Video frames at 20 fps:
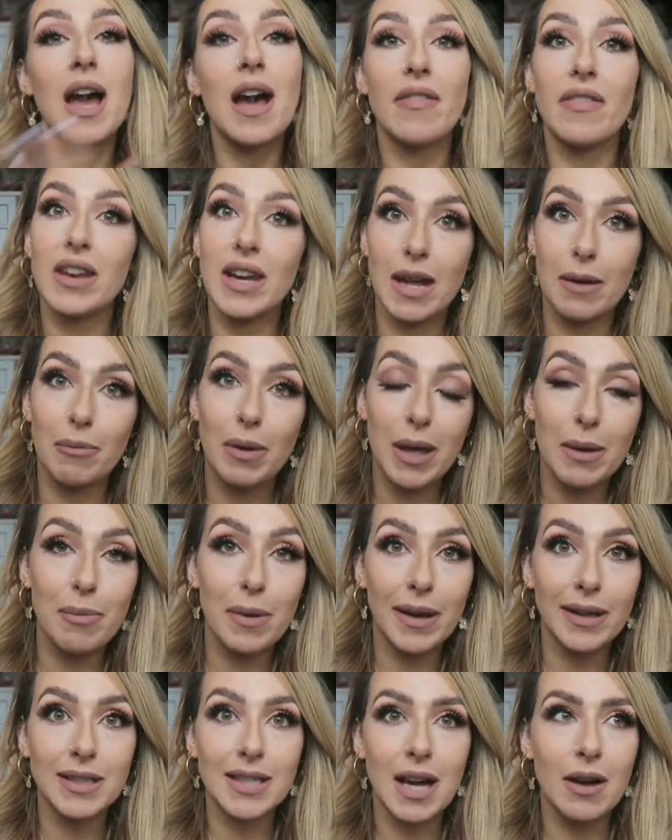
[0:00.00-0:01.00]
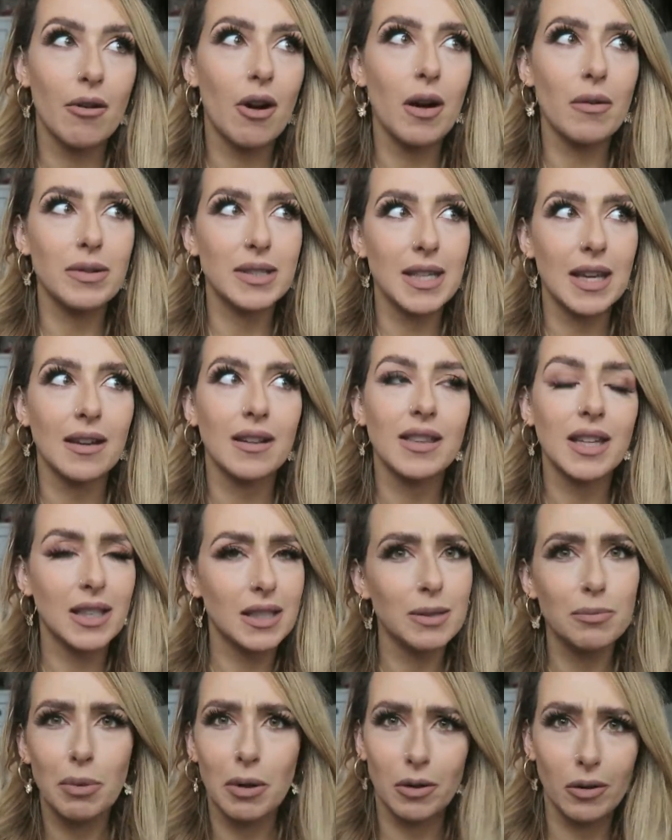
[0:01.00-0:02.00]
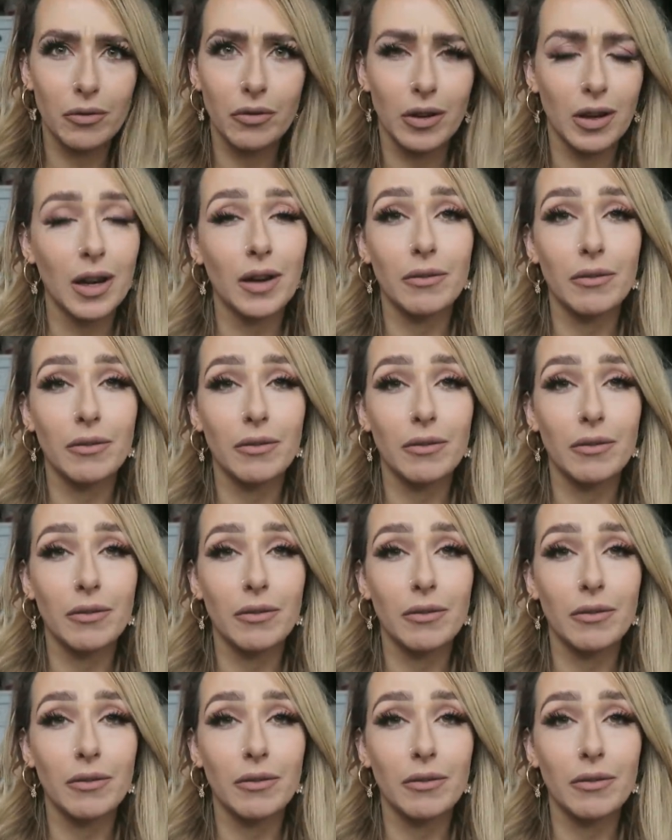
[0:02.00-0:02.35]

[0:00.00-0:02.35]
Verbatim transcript: and the name he picked out, I was like, that's beautiful.